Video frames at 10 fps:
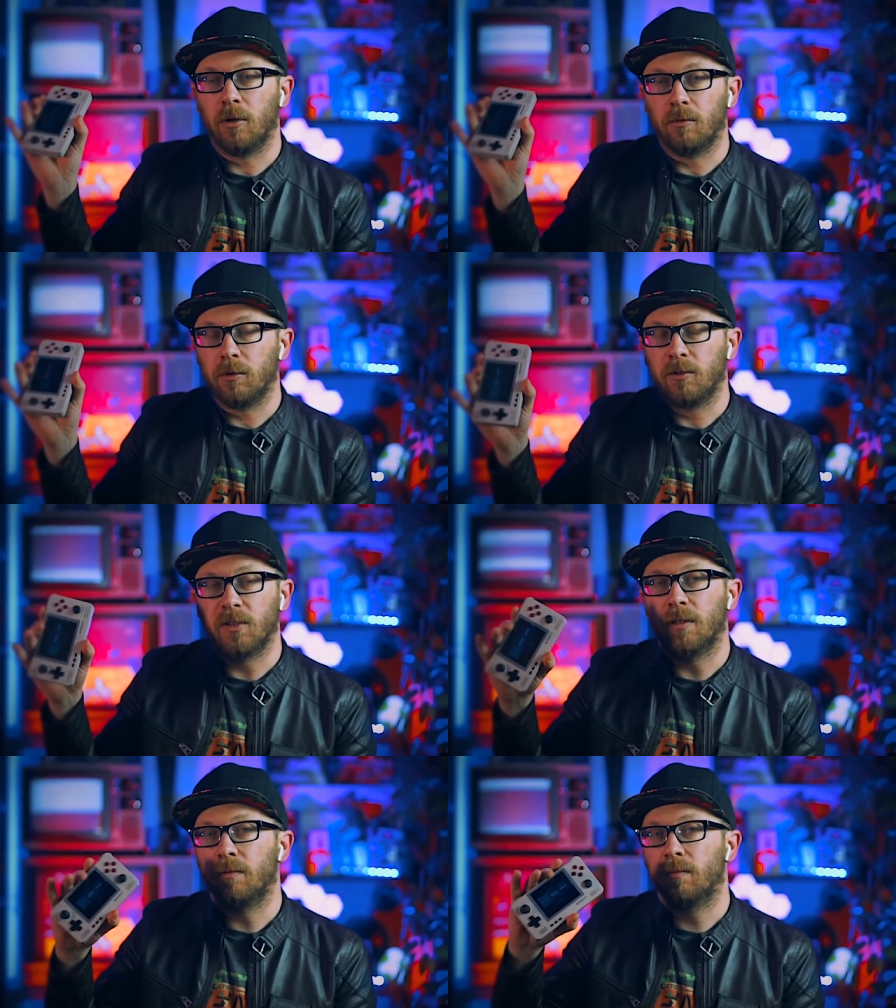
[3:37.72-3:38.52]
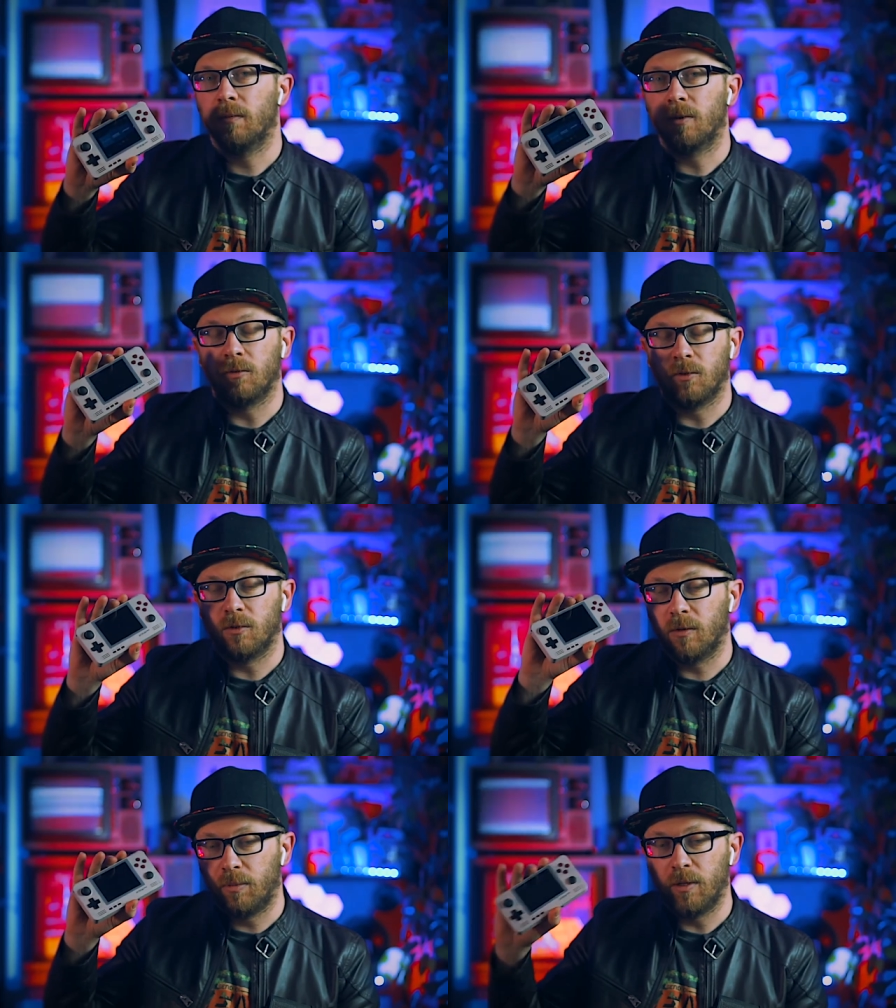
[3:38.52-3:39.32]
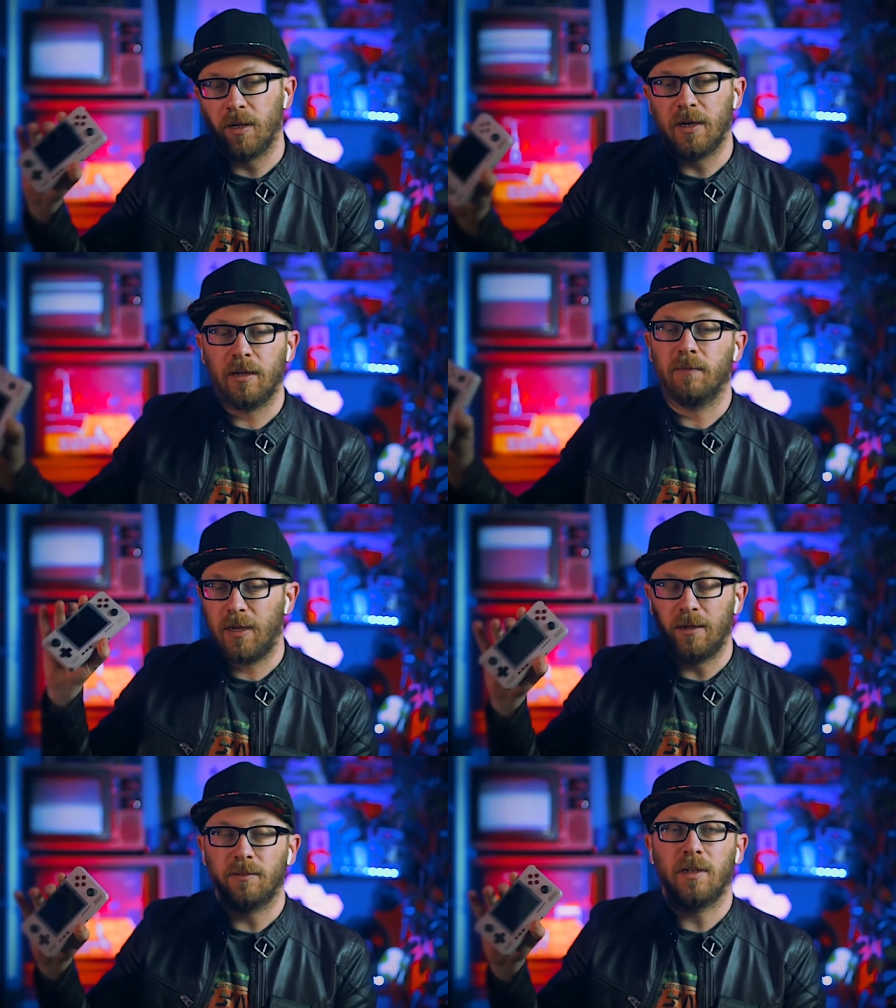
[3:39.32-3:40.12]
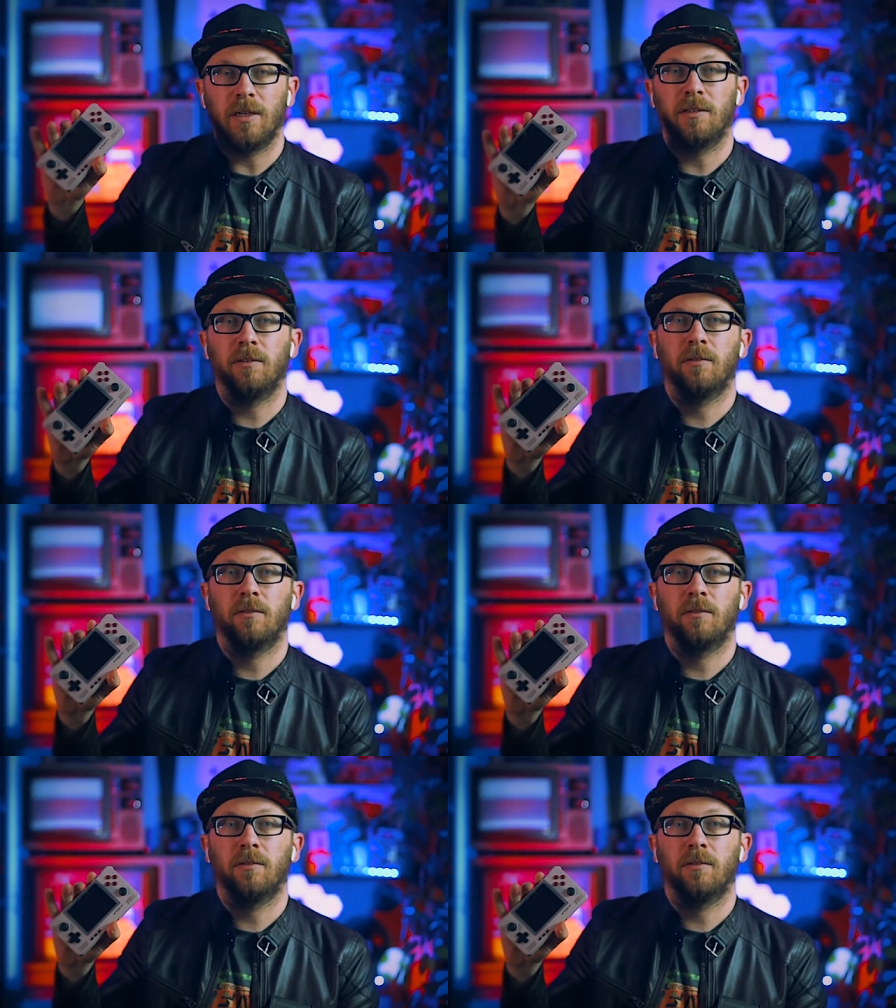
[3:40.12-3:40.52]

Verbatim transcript: Don't use it. There's plenty of downsides.